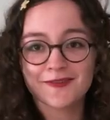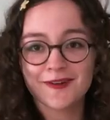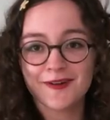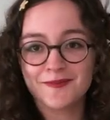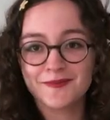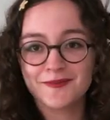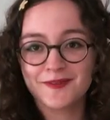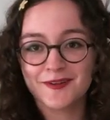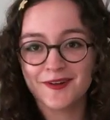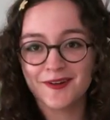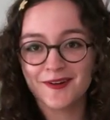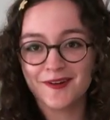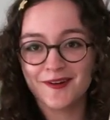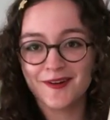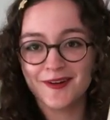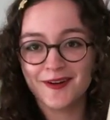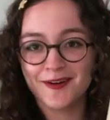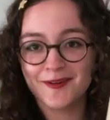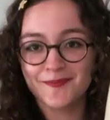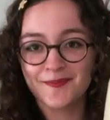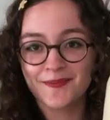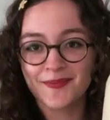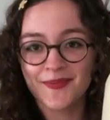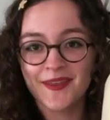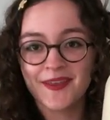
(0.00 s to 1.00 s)
dropped her
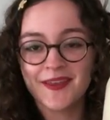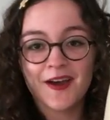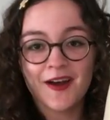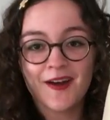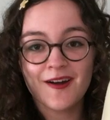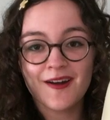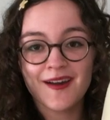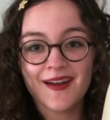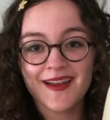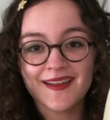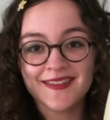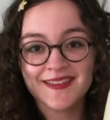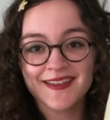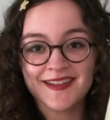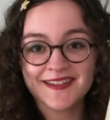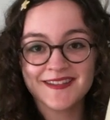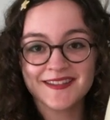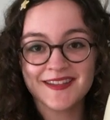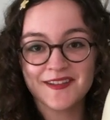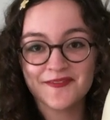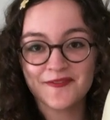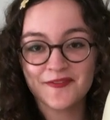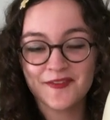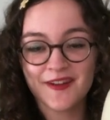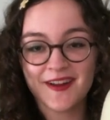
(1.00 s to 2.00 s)
arm. All right,
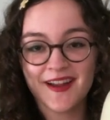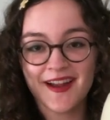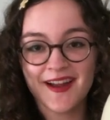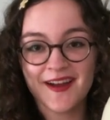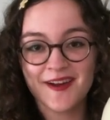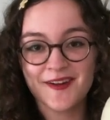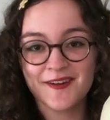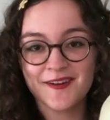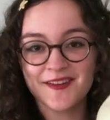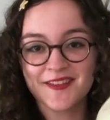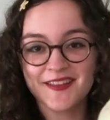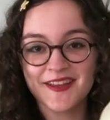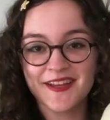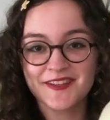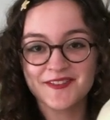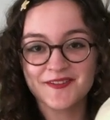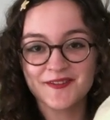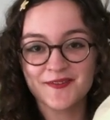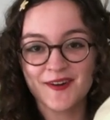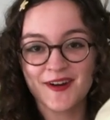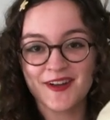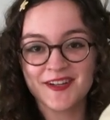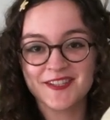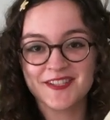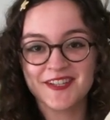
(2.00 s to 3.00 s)
that's it for now. Thanks
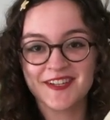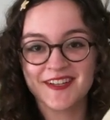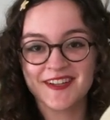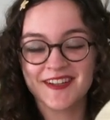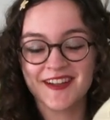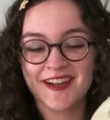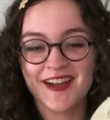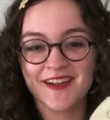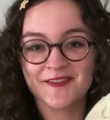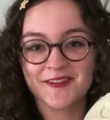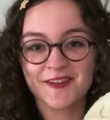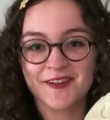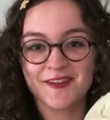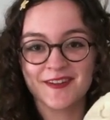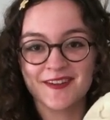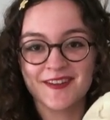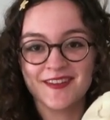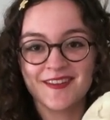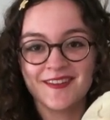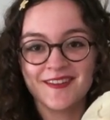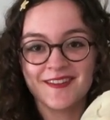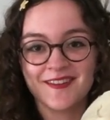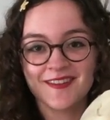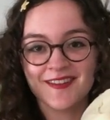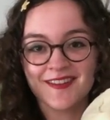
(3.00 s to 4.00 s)
for watching. Have a good,
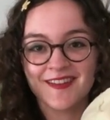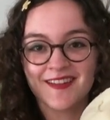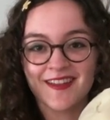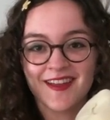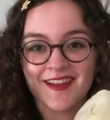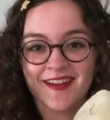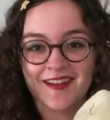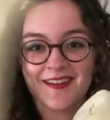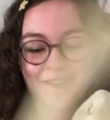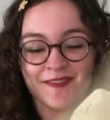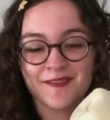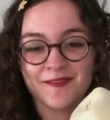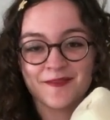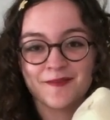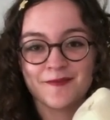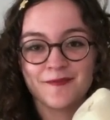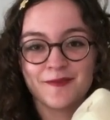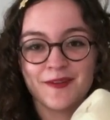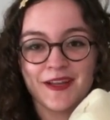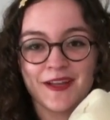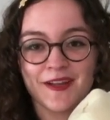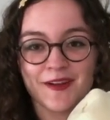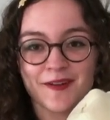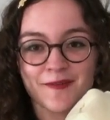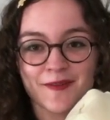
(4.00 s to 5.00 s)
like,
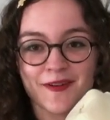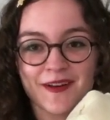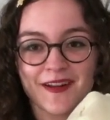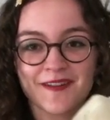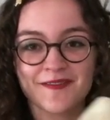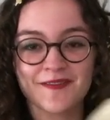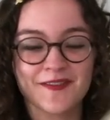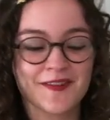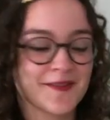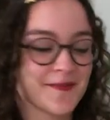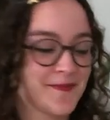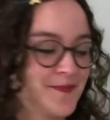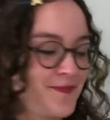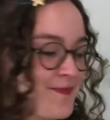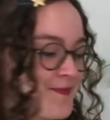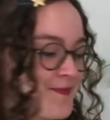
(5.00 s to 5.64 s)
week or whatever.